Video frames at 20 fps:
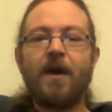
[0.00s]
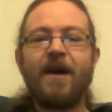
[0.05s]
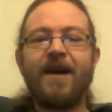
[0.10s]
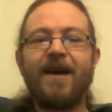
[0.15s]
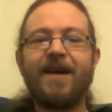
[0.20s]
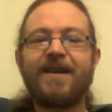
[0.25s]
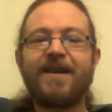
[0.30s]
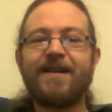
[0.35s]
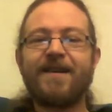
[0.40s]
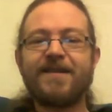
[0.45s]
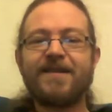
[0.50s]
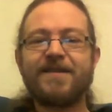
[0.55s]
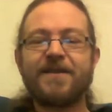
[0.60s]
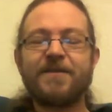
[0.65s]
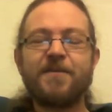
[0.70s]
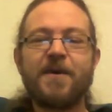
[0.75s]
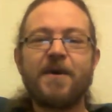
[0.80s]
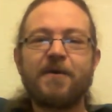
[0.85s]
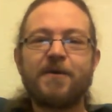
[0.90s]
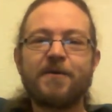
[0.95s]
Hey
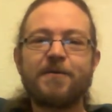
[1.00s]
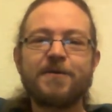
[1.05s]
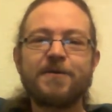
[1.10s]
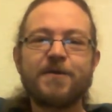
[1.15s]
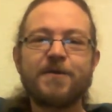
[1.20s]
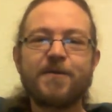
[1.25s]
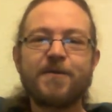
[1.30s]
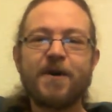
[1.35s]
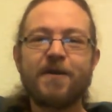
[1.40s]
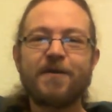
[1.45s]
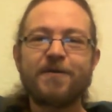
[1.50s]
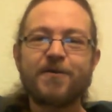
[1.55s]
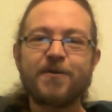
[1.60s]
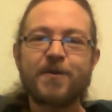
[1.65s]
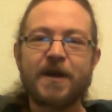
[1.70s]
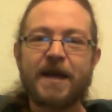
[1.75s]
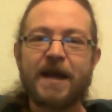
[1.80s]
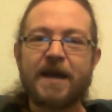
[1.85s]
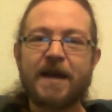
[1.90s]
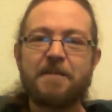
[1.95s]
guys, welcome to the world of
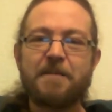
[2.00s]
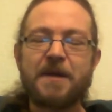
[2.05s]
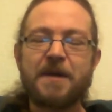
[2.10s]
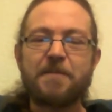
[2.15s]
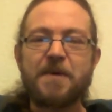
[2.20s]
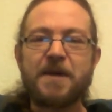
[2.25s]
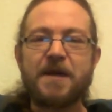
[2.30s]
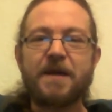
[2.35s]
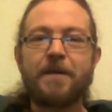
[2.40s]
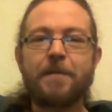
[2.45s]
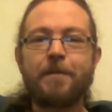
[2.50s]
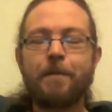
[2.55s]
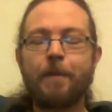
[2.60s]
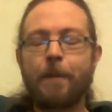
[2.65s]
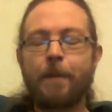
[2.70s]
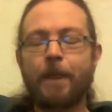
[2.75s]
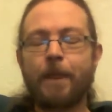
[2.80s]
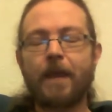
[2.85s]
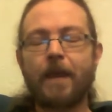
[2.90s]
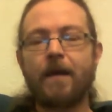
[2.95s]
28mm.
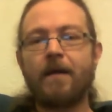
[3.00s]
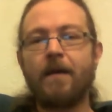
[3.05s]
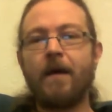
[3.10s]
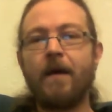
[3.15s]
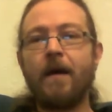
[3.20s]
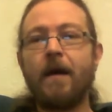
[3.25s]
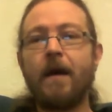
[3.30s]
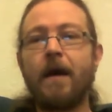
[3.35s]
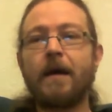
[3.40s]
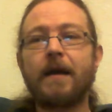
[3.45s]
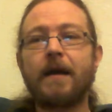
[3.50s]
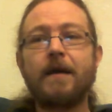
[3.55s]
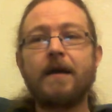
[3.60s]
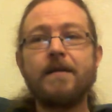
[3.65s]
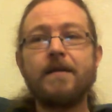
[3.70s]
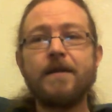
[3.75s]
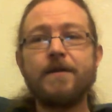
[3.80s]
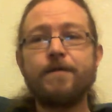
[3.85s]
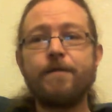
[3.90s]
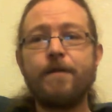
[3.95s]
Okay,
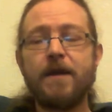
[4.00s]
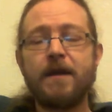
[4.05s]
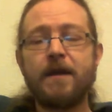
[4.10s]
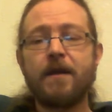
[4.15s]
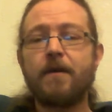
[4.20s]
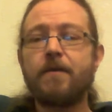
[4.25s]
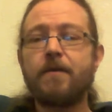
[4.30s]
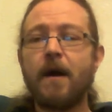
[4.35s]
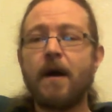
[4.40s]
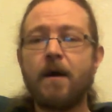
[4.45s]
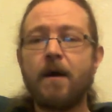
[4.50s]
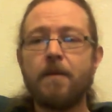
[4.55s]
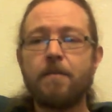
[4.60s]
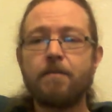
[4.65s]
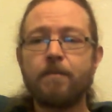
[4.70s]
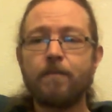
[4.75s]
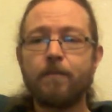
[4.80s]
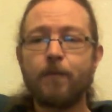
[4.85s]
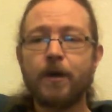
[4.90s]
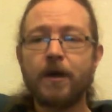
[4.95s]
in this video
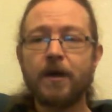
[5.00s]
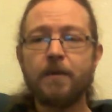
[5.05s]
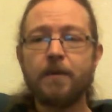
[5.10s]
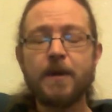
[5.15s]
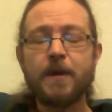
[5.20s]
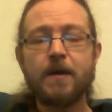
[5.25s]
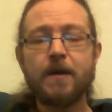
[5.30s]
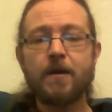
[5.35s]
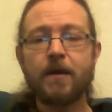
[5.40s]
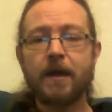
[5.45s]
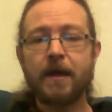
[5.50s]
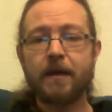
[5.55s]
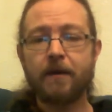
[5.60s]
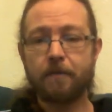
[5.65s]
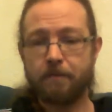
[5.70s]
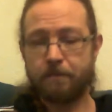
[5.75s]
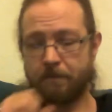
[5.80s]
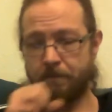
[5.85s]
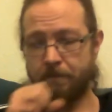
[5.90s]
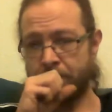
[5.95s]
we're going to be
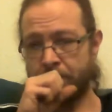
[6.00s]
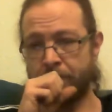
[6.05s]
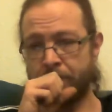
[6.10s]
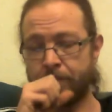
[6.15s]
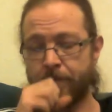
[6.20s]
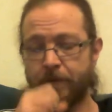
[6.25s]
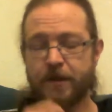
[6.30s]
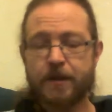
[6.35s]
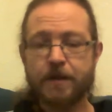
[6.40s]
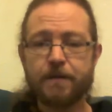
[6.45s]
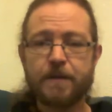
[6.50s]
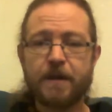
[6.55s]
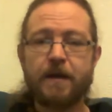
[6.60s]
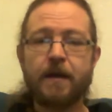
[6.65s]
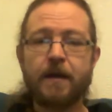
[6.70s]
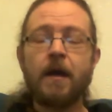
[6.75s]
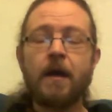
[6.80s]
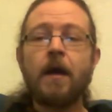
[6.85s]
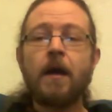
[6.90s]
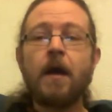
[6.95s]
looking excuse
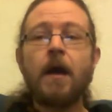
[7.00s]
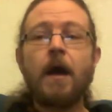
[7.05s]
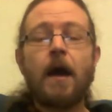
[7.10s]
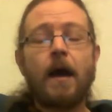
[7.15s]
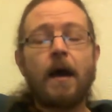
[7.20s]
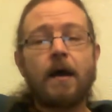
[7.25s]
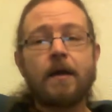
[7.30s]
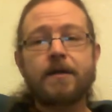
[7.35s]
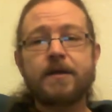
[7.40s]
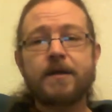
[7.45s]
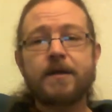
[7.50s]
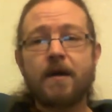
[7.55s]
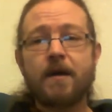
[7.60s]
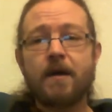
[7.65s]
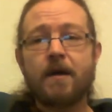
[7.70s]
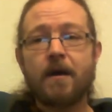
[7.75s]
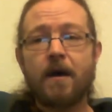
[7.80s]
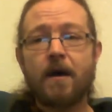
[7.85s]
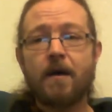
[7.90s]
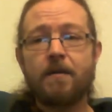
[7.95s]
me, at
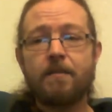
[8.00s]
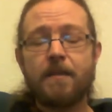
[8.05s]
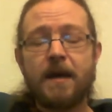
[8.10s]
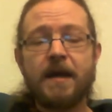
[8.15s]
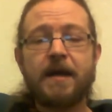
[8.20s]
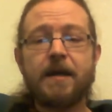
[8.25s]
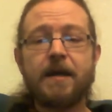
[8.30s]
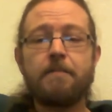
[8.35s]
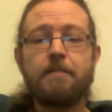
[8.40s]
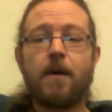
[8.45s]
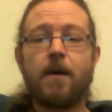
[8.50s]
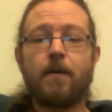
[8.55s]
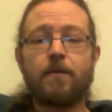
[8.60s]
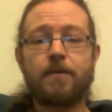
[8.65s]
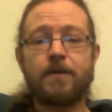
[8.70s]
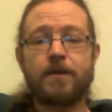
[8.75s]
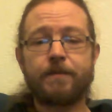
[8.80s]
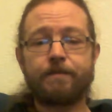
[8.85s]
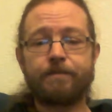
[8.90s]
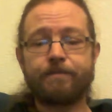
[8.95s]
making
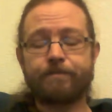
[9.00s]
molds.